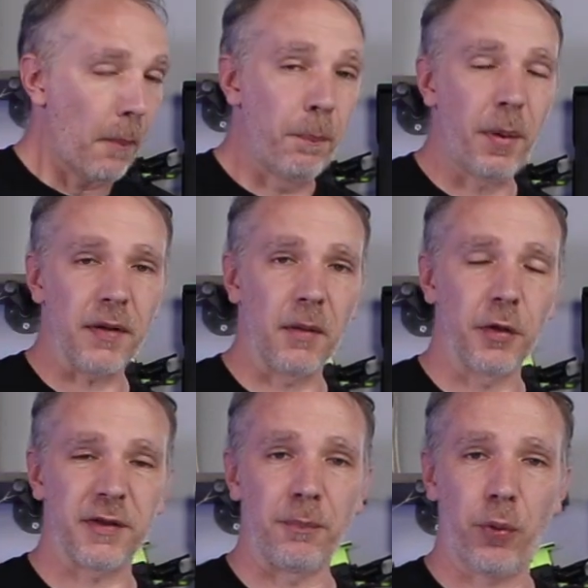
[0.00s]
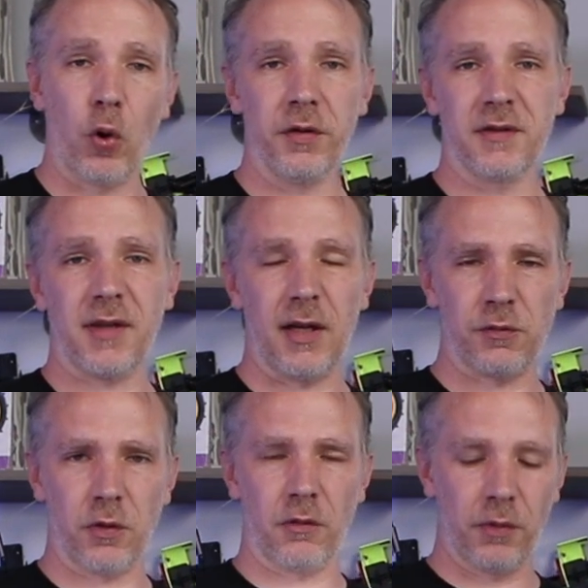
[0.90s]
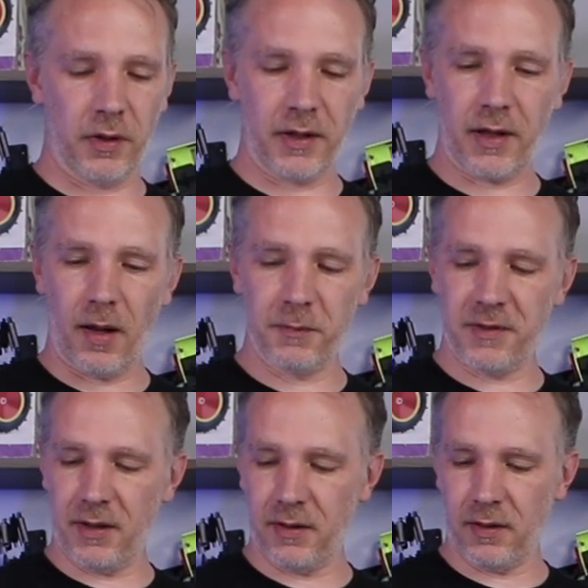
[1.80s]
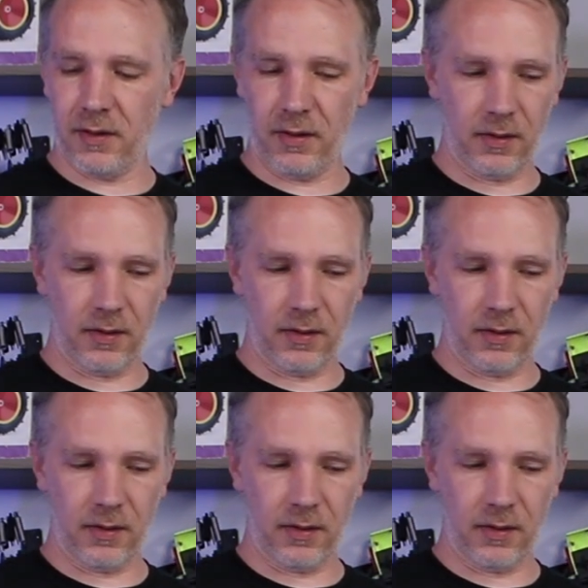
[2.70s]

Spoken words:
But the most important stage where it really comes in